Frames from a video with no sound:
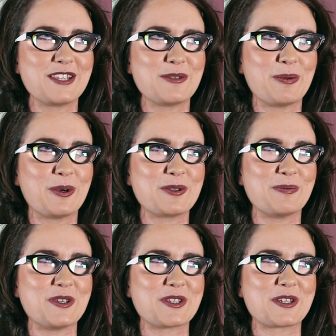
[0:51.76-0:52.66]
I suppose
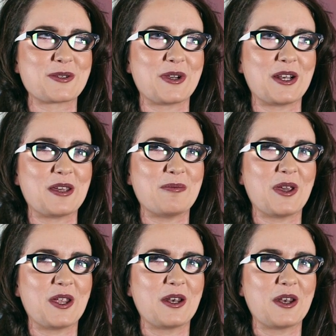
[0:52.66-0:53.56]
music's really
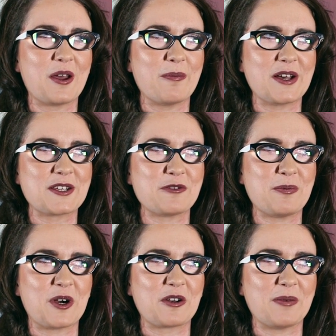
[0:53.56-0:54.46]
been a massive
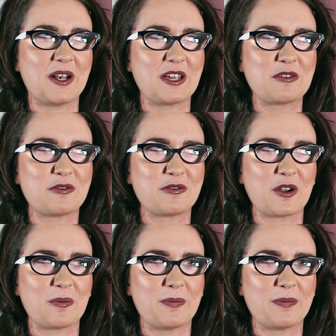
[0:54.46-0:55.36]
part of my life
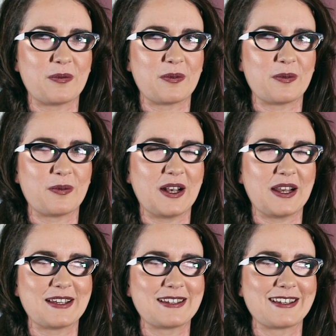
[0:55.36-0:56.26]
from
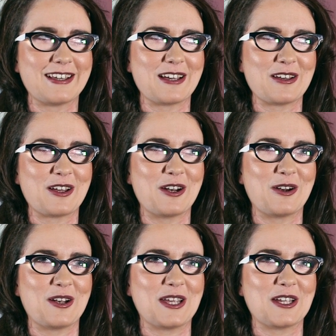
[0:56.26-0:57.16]
really an
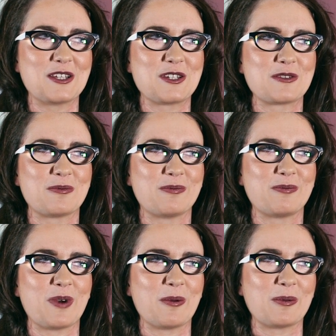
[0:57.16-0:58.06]
early age.
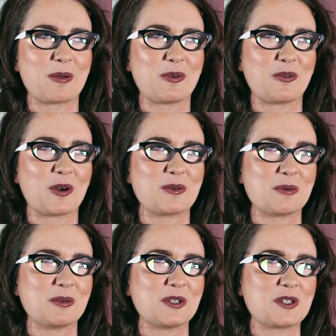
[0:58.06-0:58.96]
Probably before I was
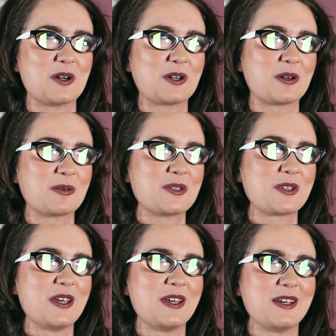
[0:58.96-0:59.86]
able to talk, I was
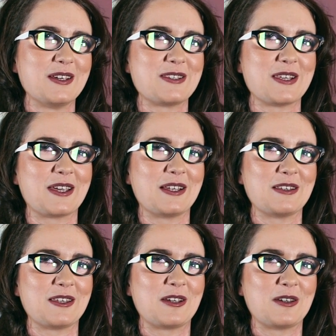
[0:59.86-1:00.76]
singing,
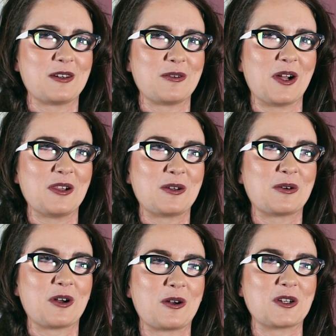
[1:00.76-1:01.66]
I think, well,
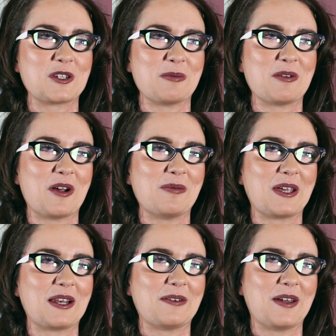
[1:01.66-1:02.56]
according to my
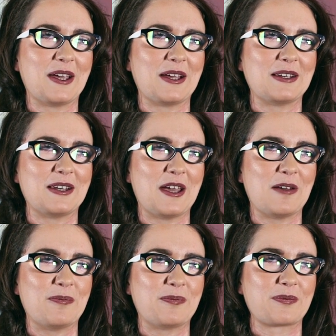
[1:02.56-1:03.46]
family anyway,
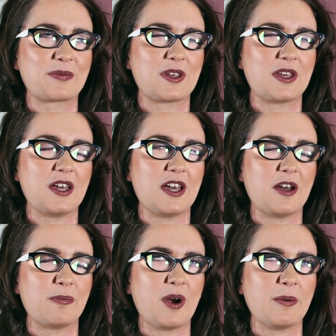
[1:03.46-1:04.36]
and
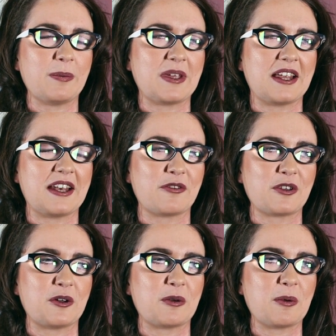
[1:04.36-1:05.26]
probably I never
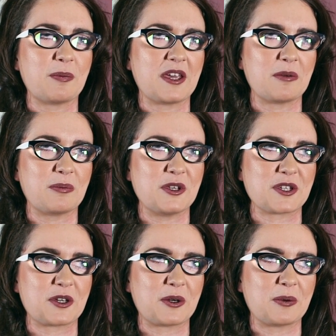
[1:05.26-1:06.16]
thought about making
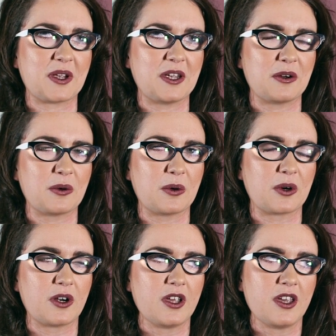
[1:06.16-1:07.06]
music a career
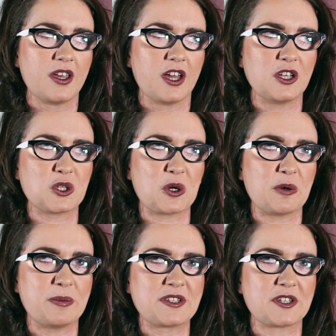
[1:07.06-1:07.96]
or a
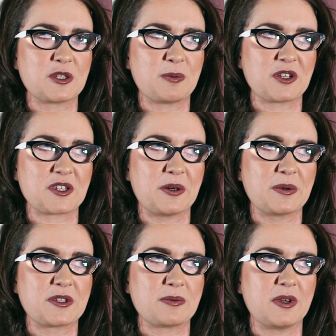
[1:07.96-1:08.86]
job as such, because I
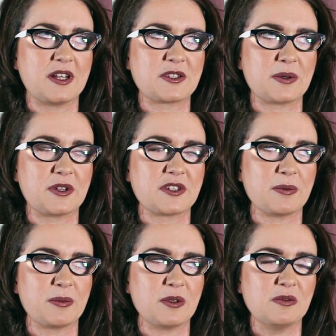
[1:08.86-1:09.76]
always really saw it as
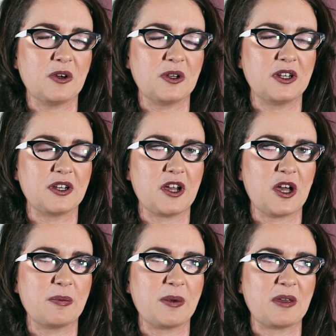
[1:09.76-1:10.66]
something fun and a
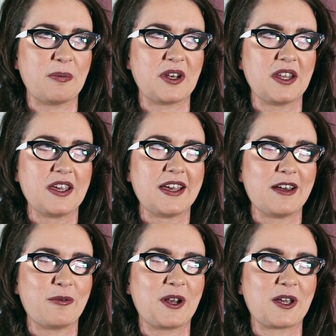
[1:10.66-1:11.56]
hobby. But
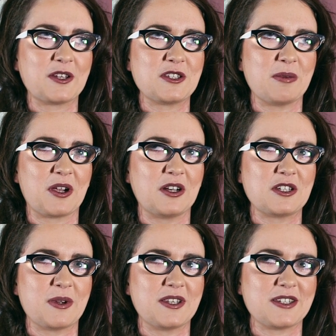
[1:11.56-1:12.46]
when I got to my early
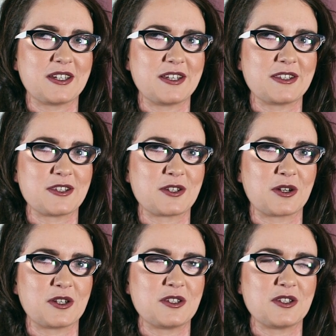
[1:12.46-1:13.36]
20s, I
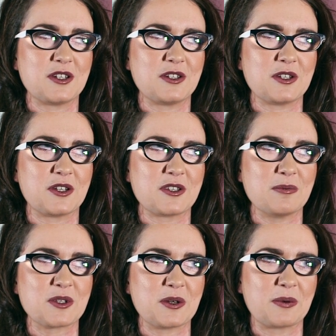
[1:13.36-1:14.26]
started doing
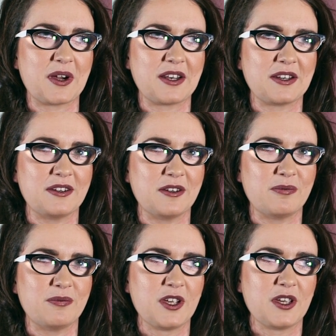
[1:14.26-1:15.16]
some songwriting
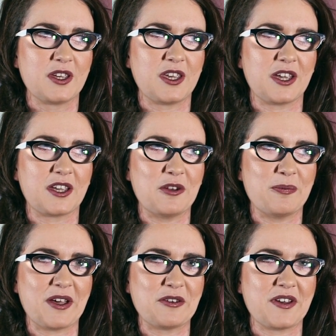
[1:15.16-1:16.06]
and gigging in
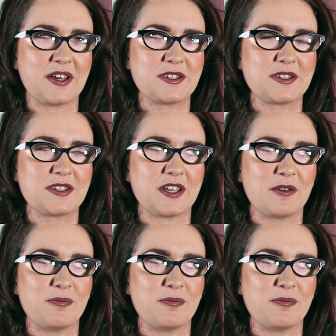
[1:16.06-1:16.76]
Belfast,